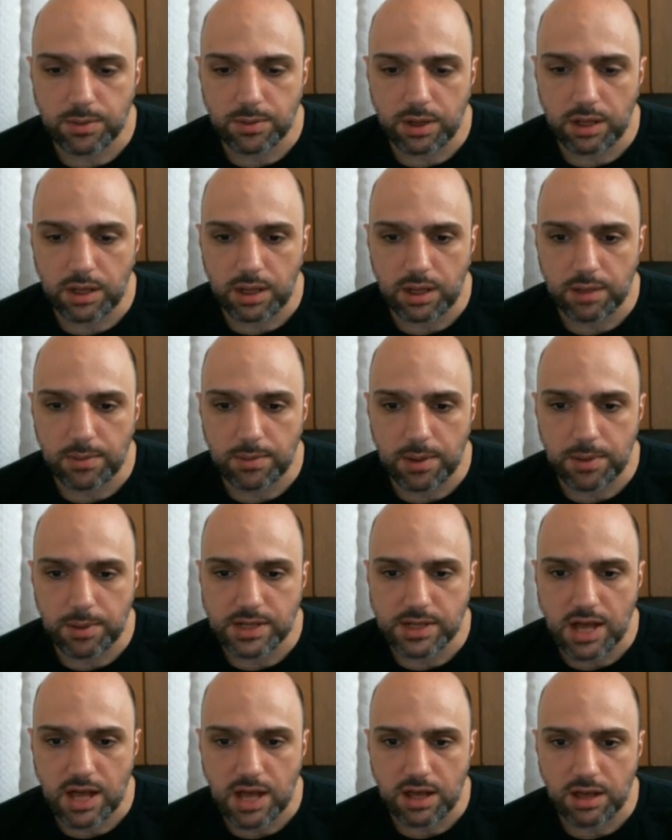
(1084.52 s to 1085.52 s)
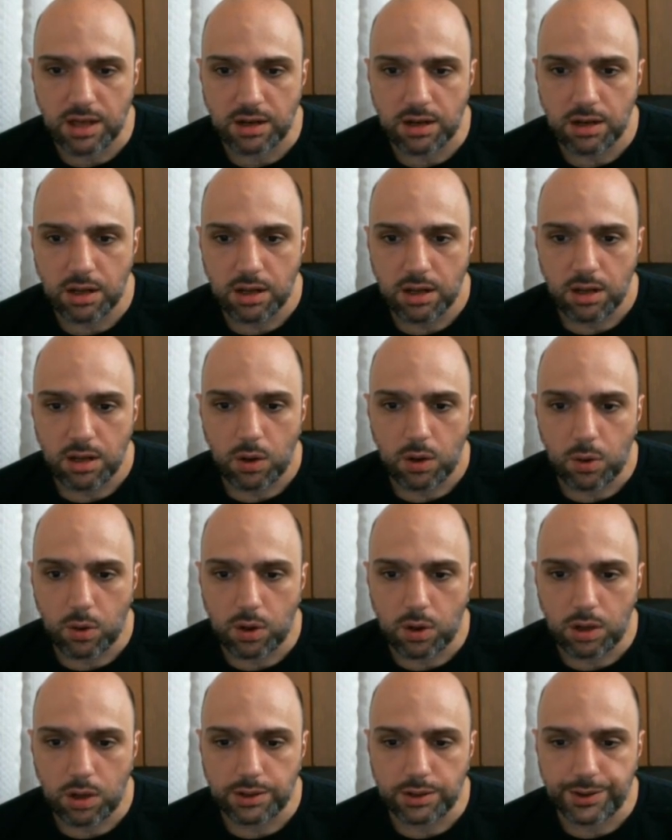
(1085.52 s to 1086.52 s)
Like maybe Talion
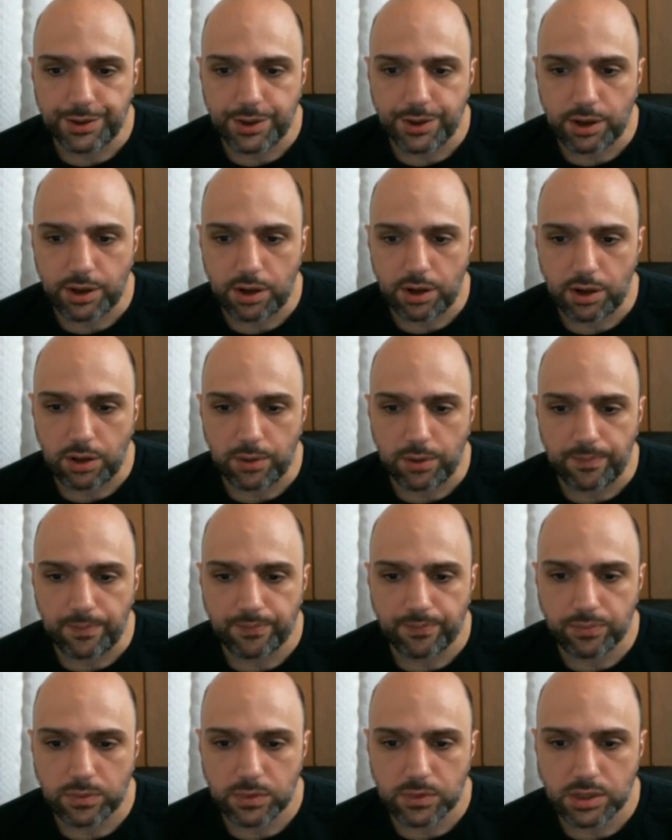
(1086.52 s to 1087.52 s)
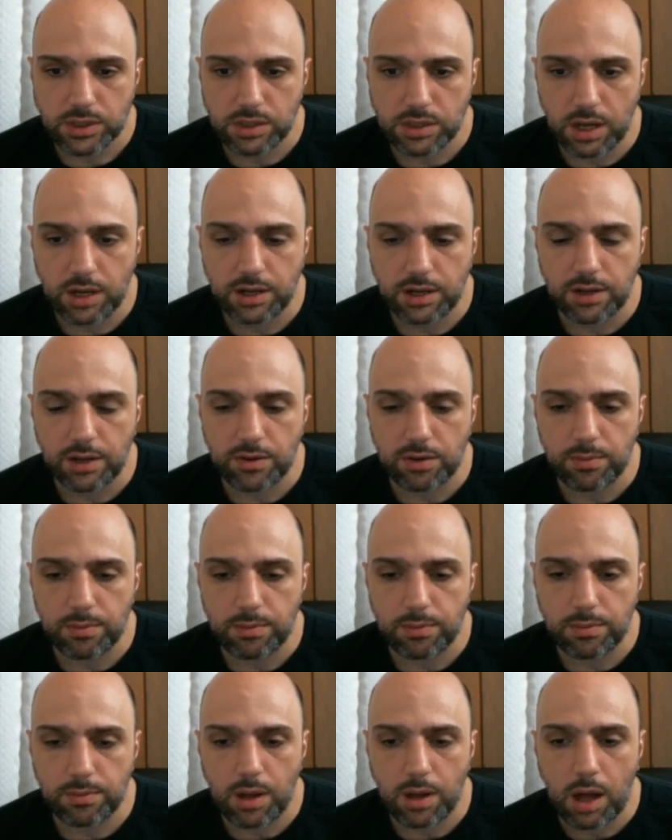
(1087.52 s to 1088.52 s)
or Lothariel, another
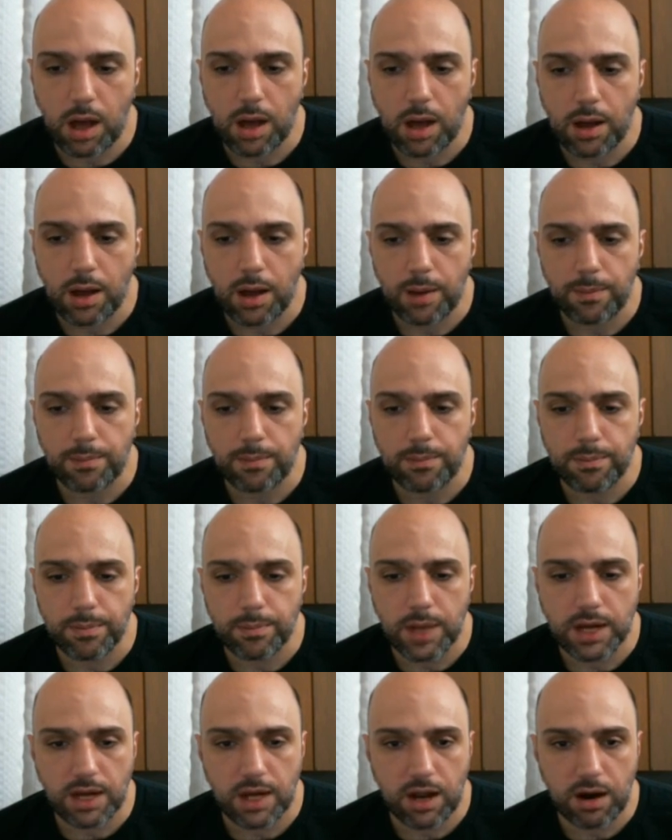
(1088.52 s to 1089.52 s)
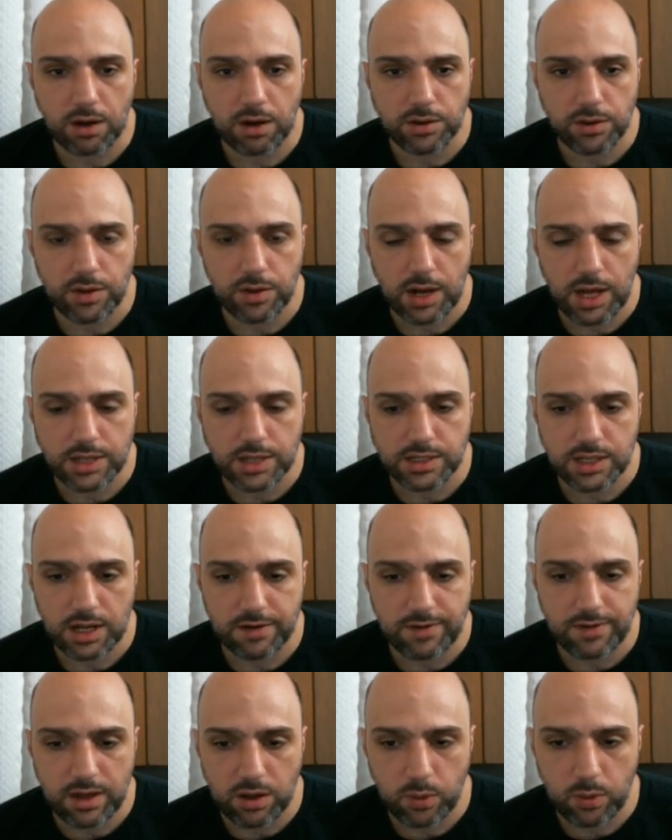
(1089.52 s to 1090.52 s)
man character that has a lot of
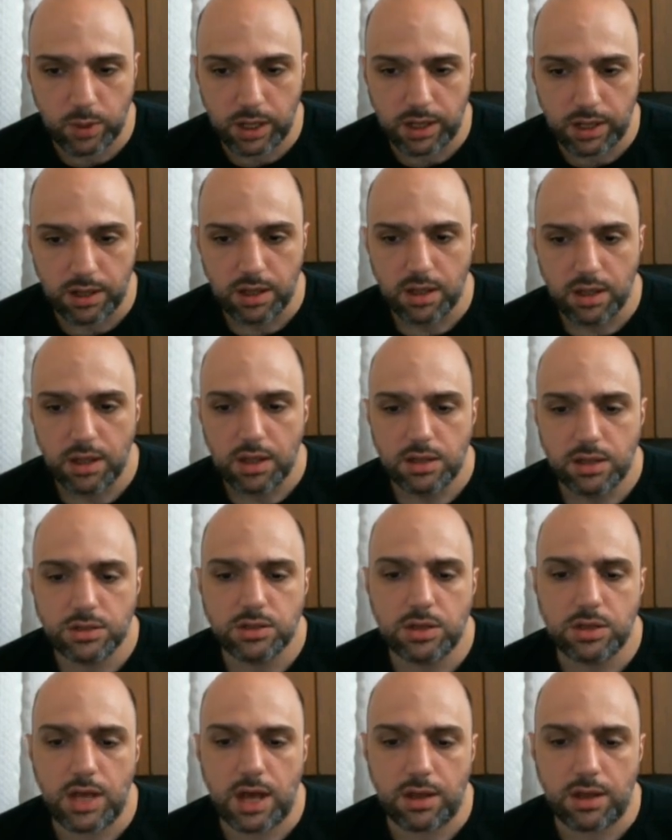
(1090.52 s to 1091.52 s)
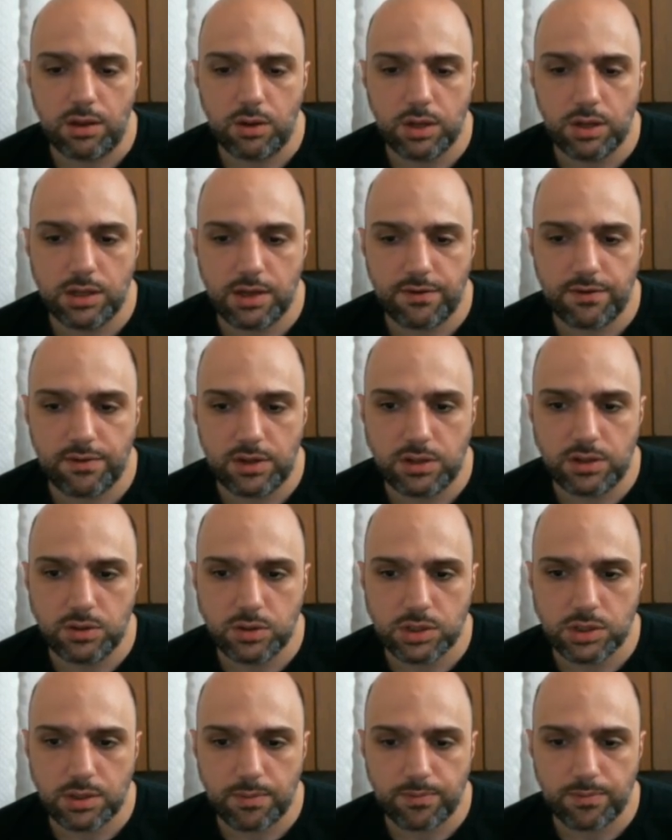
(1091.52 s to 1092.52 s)
AoE. But yeah, you can definitely do
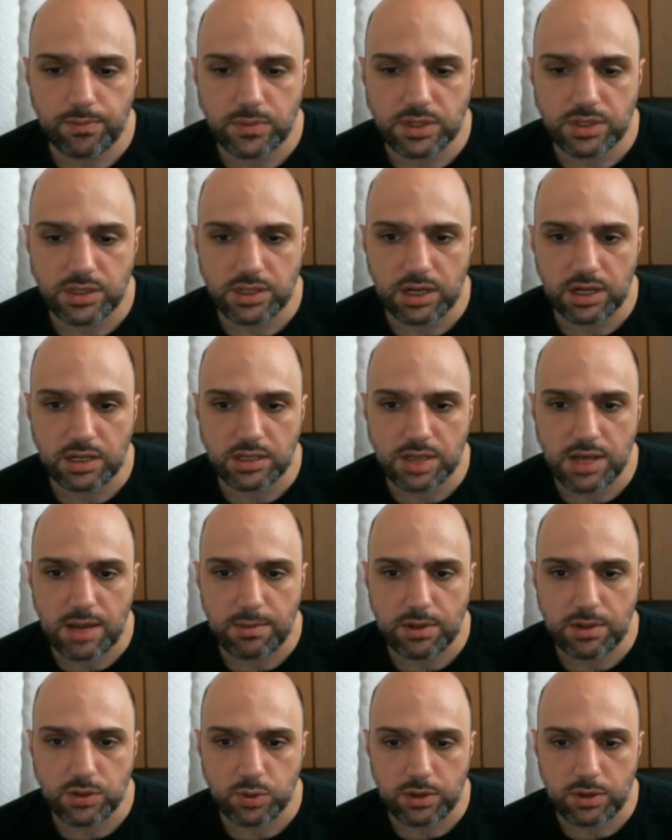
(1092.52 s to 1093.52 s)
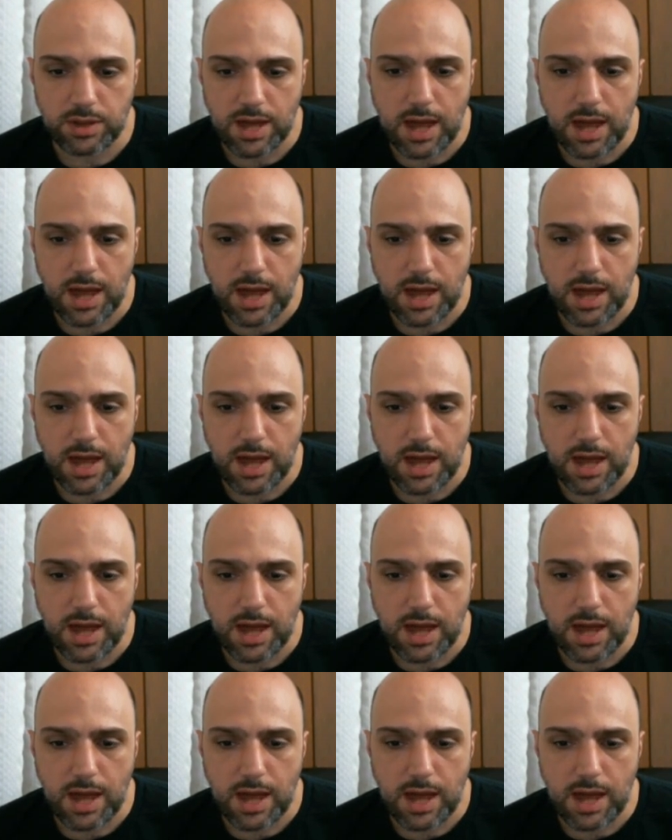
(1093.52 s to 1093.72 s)
some sick damage with that.